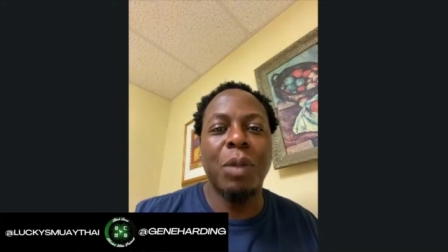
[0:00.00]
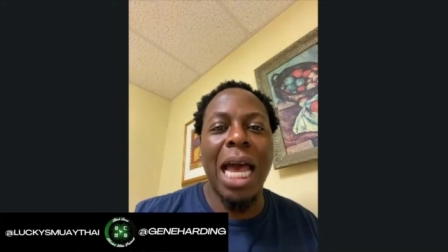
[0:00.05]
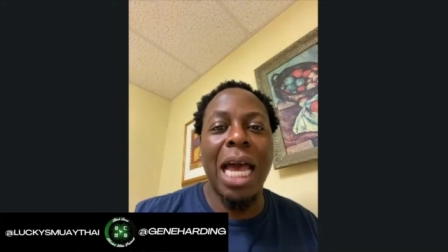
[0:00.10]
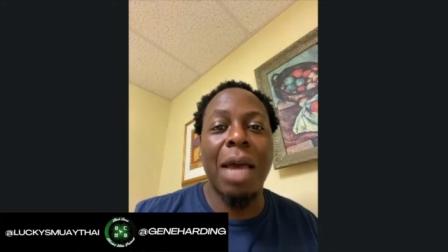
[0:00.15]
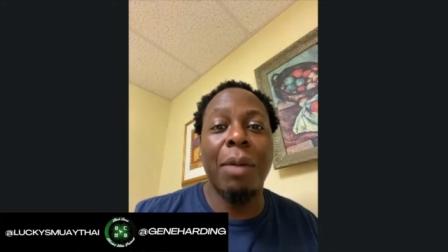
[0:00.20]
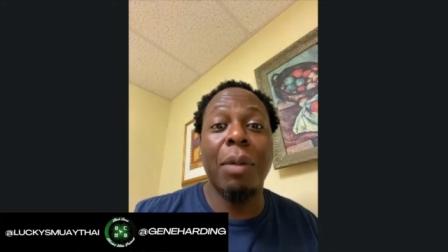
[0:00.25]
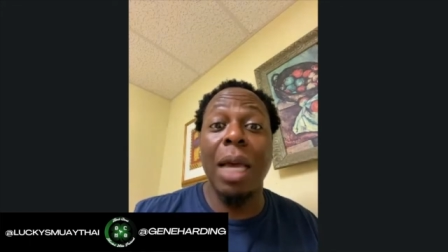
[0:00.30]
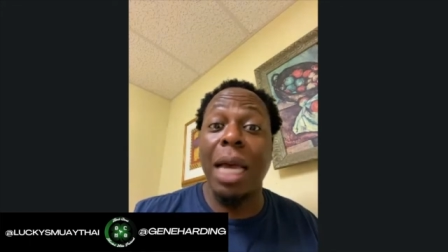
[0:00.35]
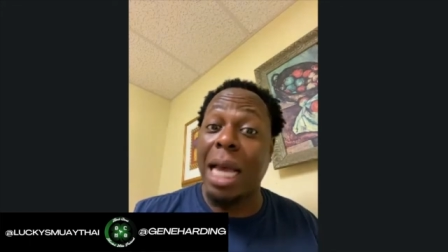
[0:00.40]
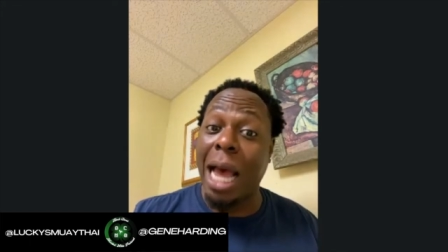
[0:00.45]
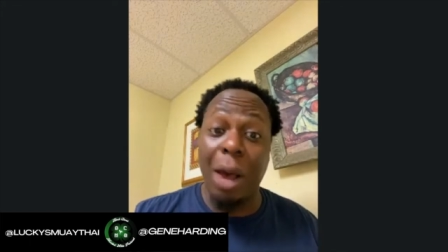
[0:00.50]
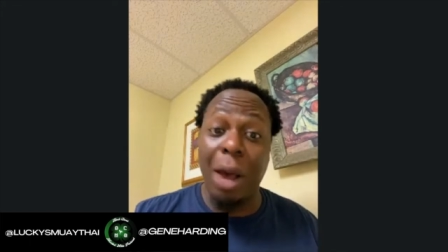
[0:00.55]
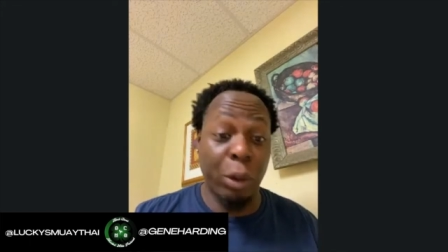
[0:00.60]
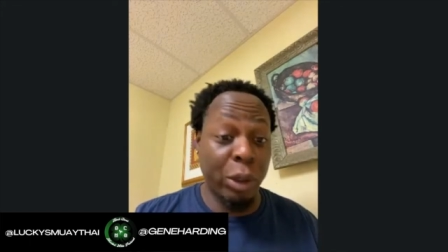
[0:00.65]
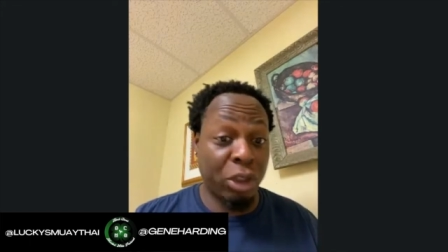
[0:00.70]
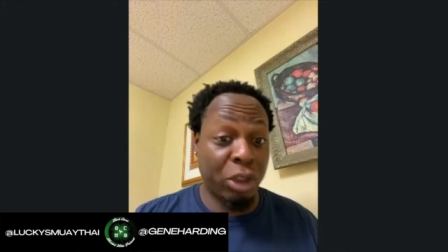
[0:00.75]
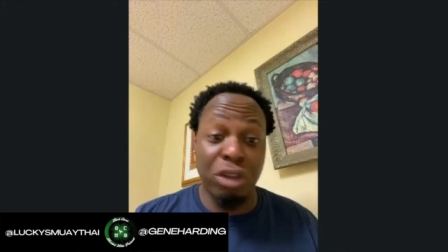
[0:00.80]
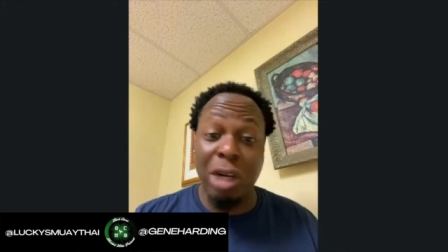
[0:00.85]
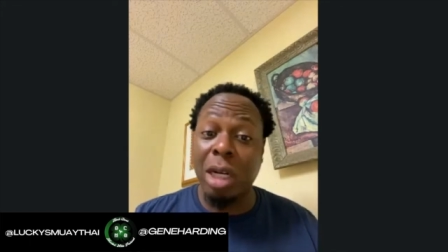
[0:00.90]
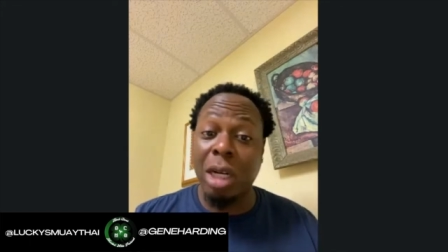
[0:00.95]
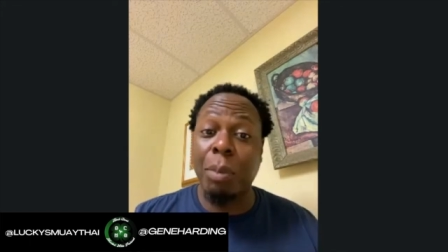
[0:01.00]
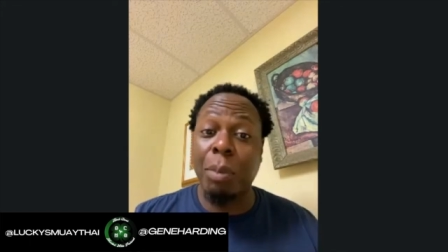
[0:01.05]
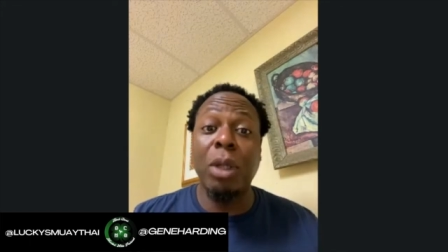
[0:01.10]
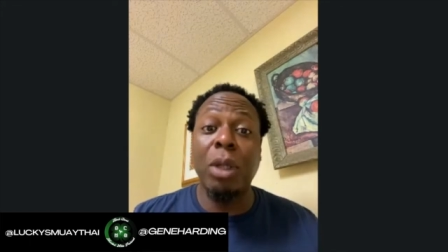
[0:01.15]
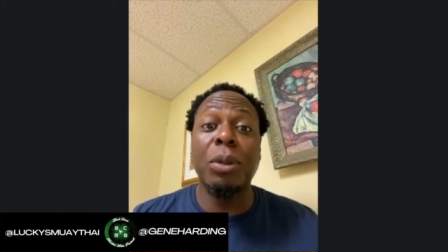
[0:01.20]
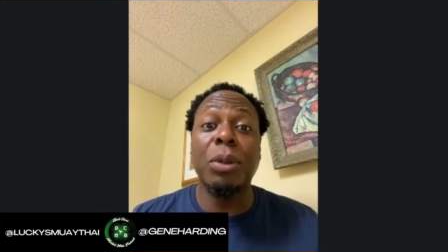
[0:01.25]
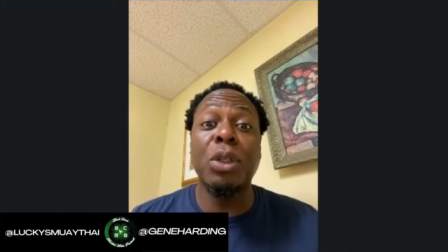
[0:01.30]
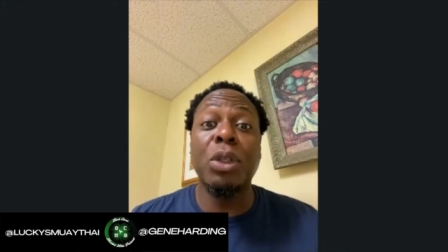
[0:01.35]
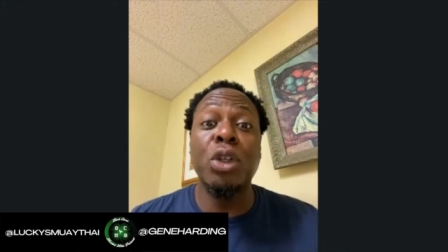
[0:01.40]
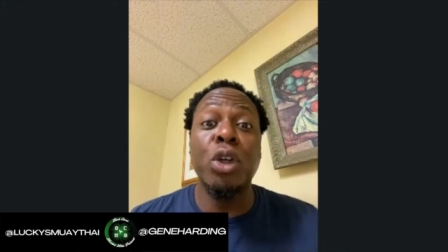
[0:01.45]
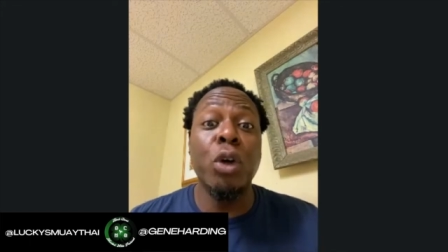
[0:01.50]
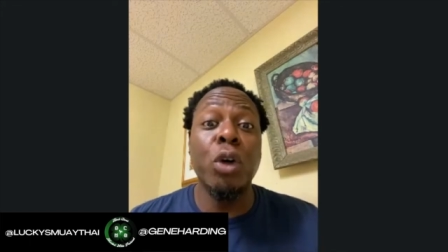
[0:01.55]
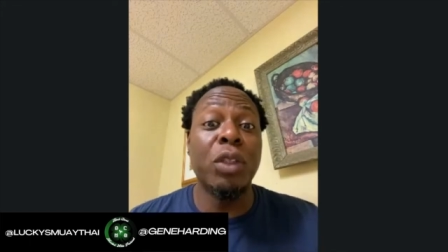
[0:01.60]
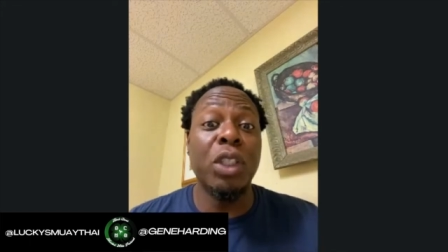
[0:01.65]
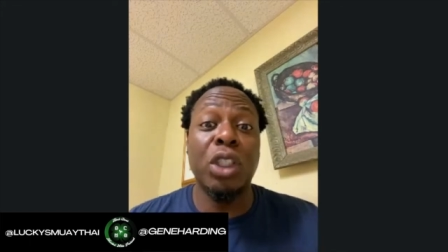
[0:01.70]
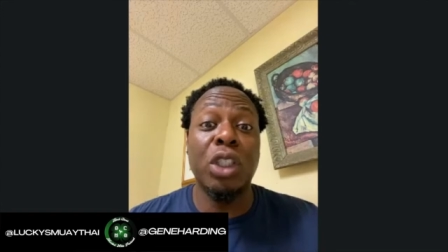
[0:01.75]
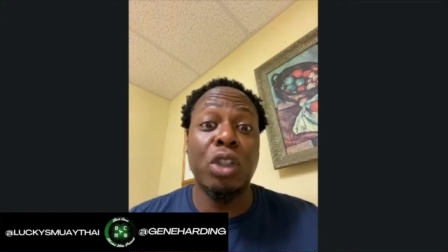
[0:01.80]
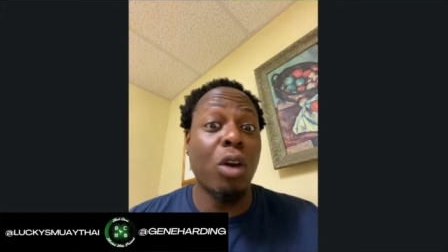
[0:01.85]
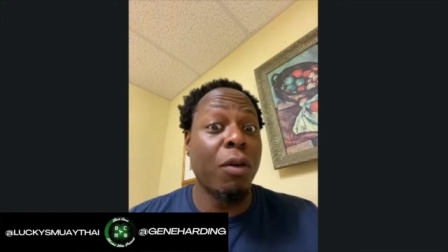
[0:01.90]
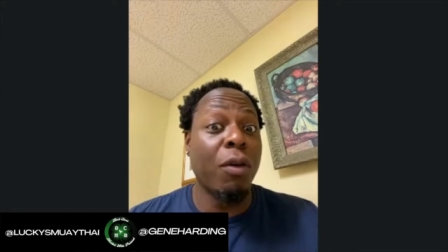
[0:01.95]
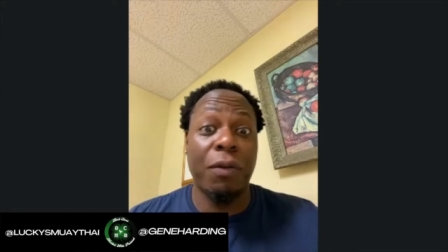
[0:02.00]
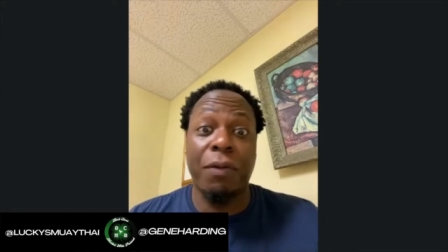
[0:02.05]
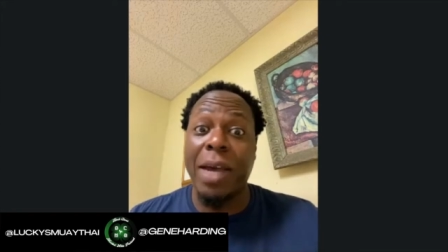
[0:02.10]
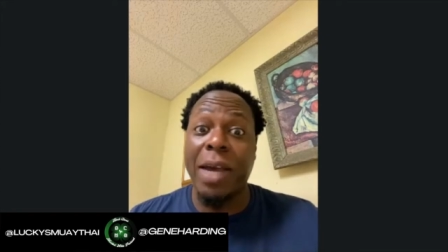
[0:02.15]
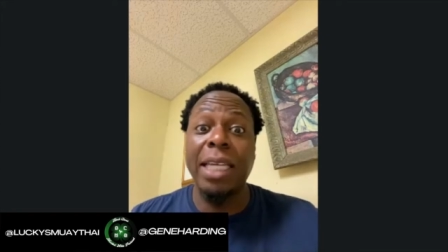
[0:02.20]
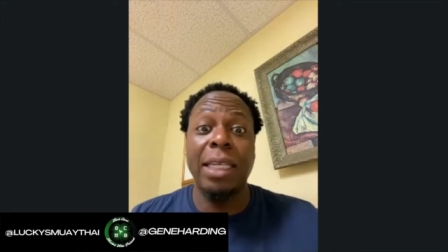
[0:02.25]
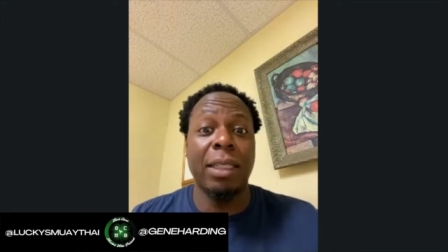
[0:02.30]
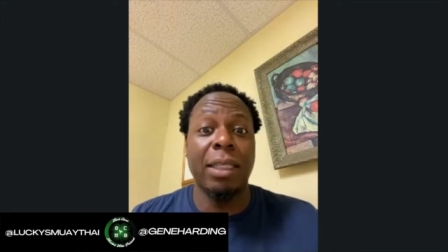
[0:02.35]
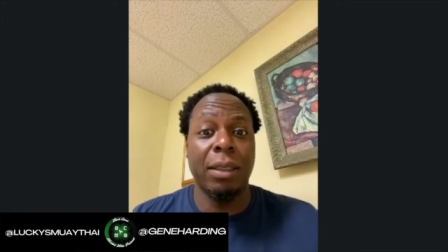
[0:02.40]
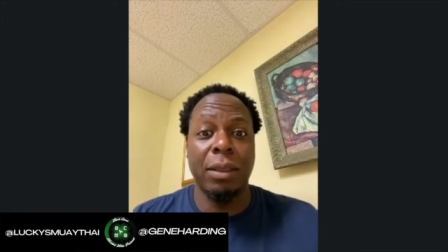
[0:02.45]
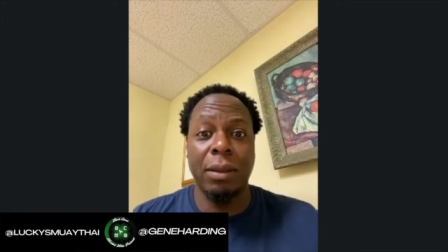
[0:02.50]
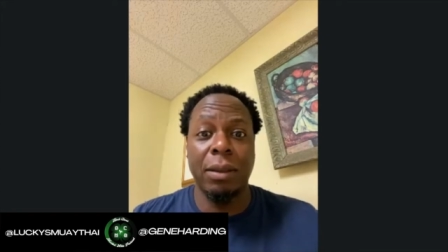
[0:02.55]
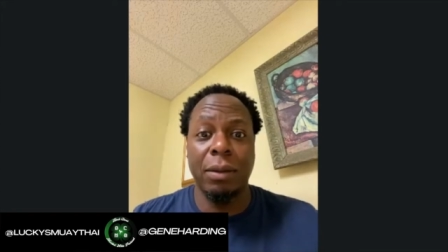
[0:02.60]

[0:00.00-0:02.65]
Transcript: I was trying to build up the nerve to start fighting.